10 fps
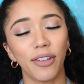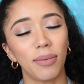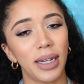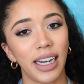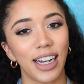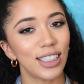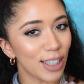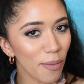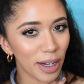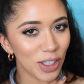It would mean
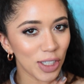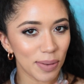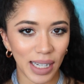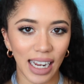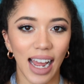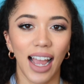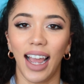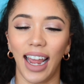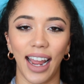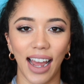so much to me,
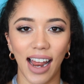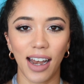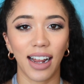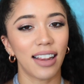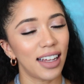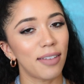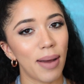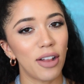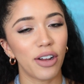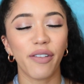and click the
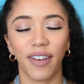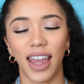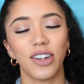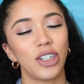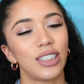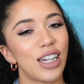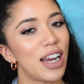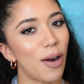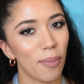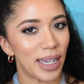bell notification so
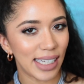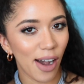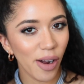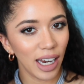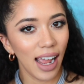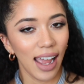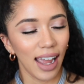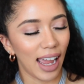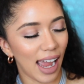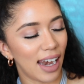you don't miss out.
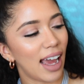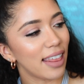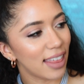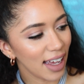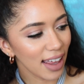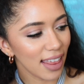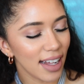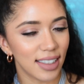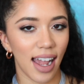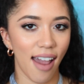And I think
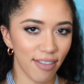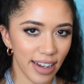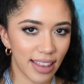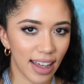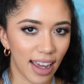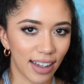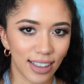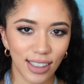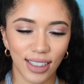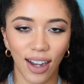that's
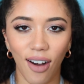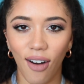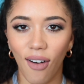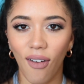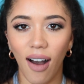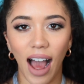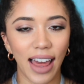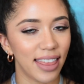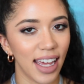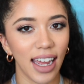everything. So
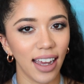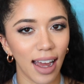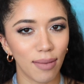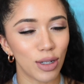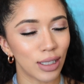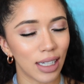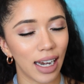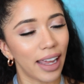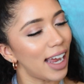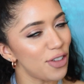I think I'm just
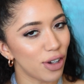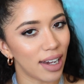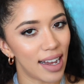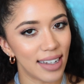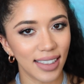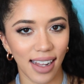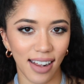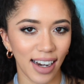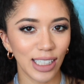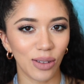gonna catch you guys in
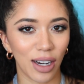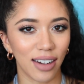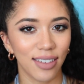the next one.